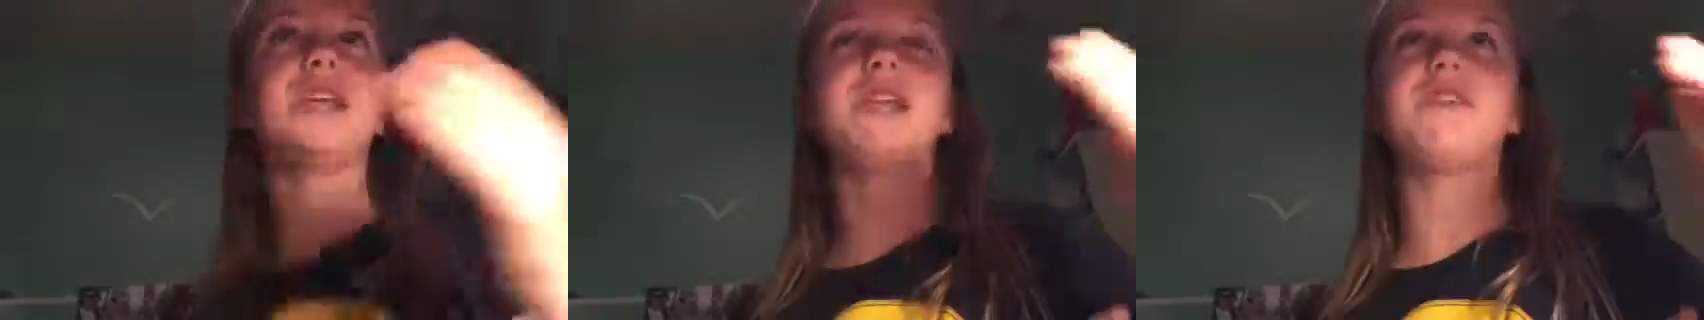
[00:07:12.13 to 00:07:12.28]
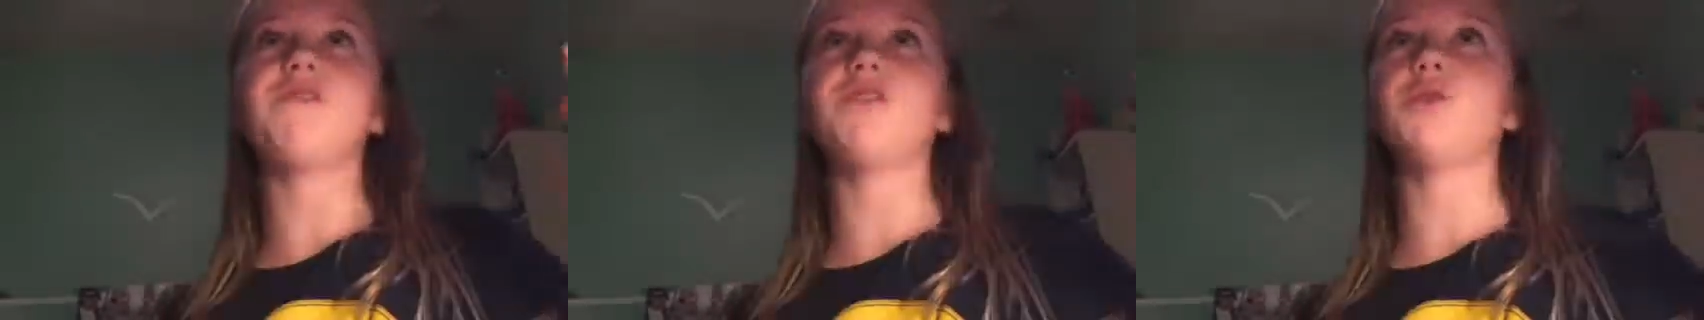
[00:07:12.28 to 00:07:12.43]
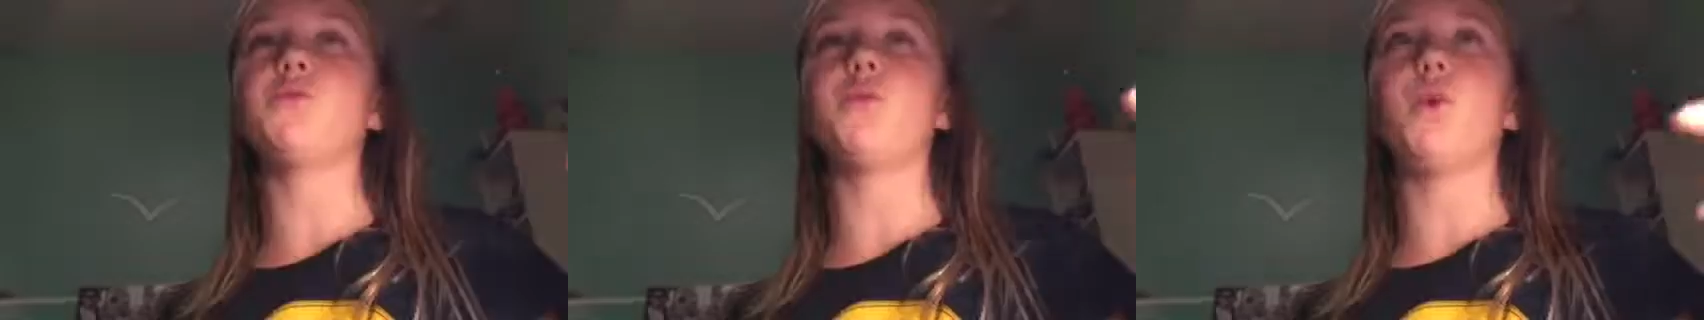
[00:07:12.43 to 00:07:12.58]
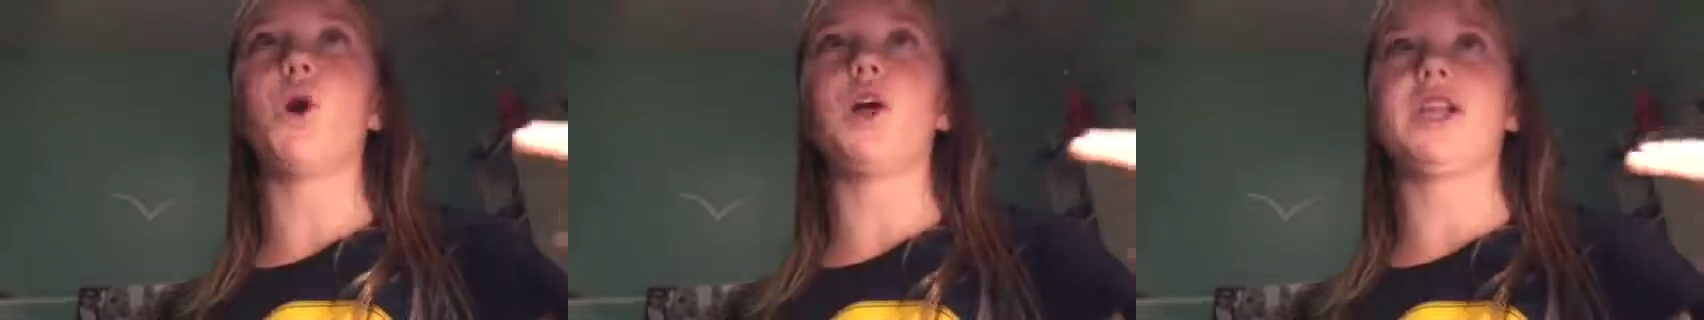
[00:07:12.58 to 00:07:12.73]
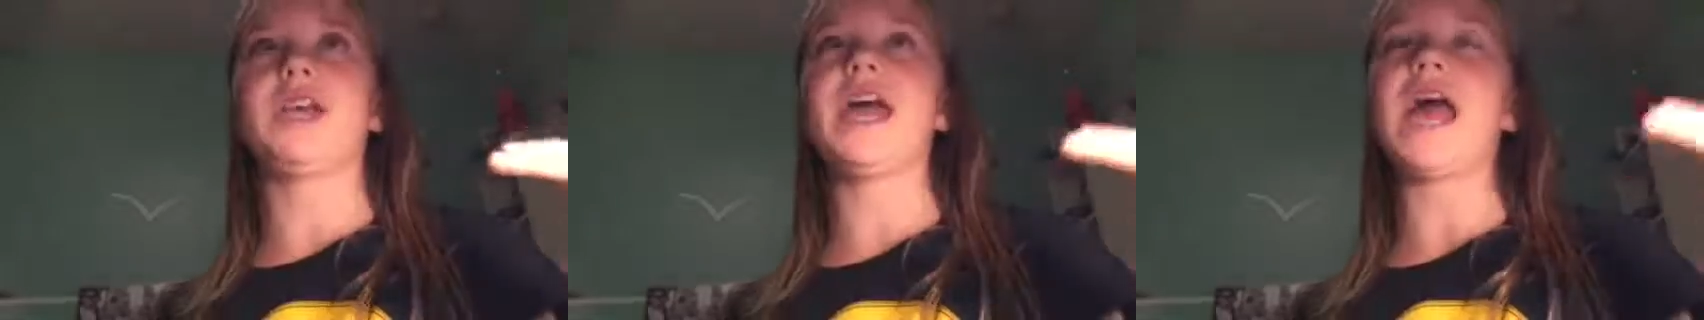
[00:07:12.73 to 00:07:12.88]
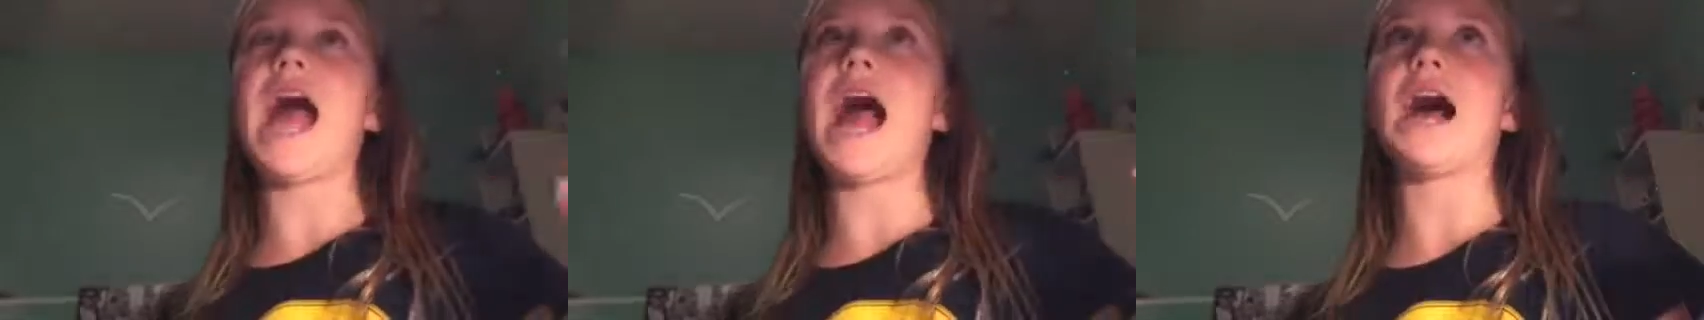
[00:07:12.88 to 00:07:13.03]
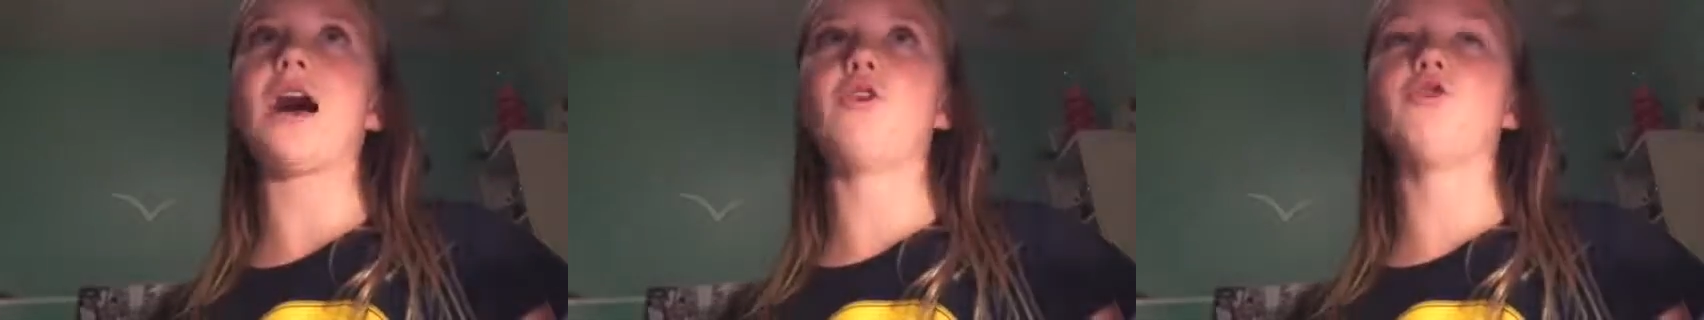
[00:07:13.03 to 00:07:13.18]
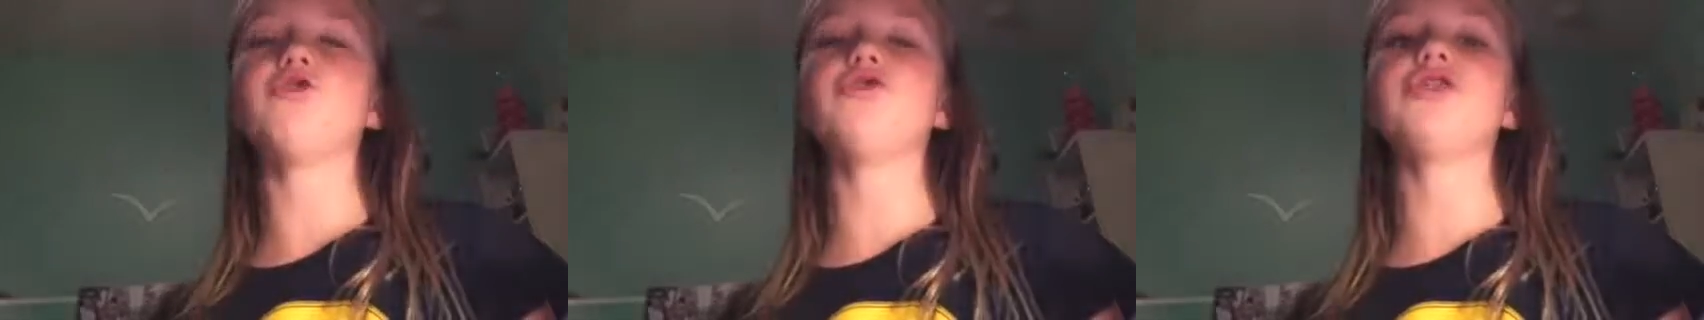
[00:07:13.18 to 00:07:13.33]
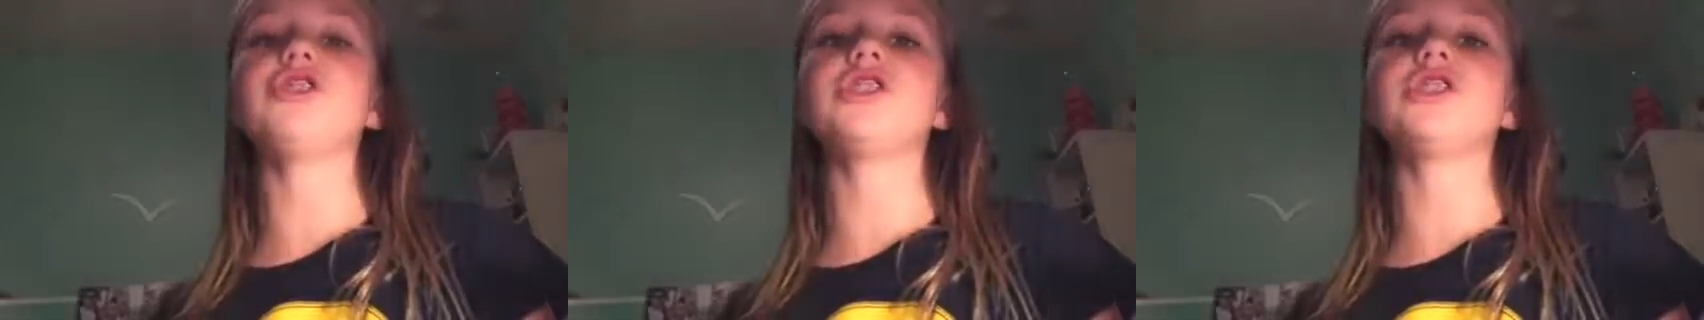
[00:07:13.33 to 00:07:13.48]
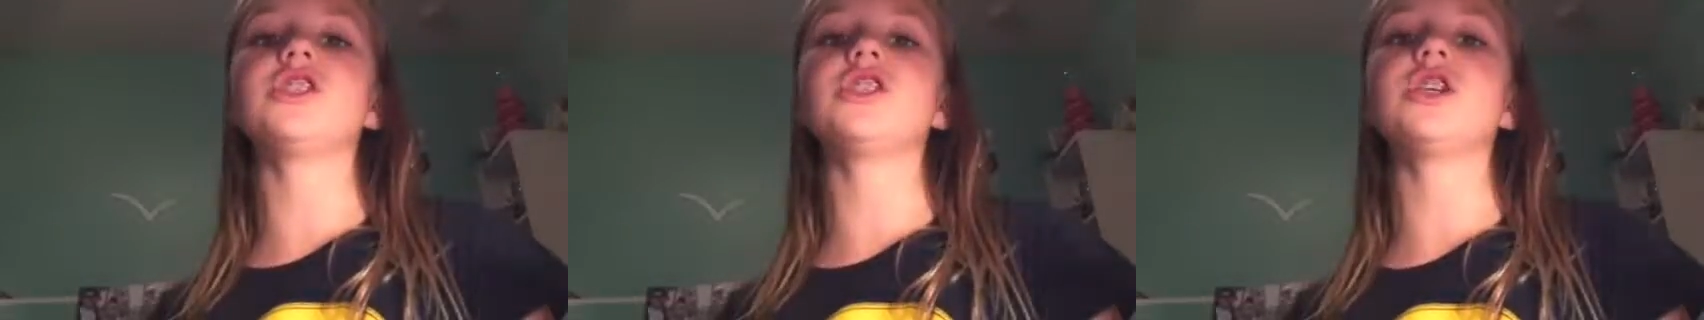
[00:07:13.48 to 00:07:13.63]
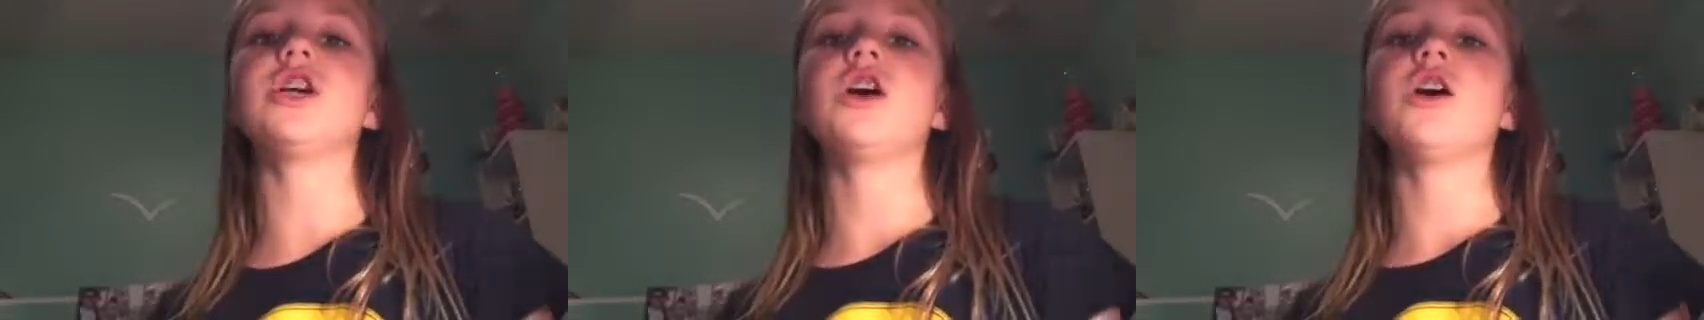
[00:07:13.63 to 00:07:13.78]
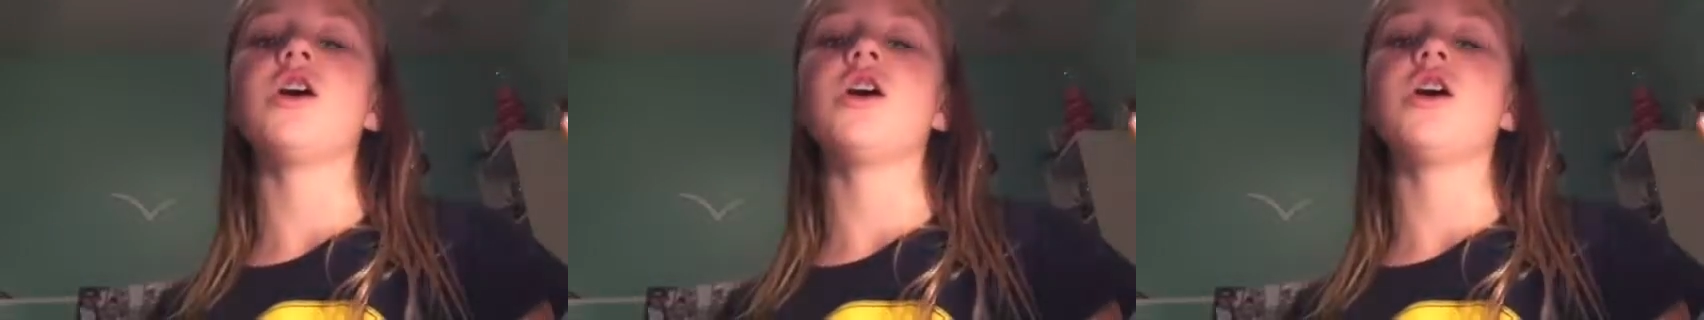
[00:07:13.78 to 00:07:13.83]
And if you want it out,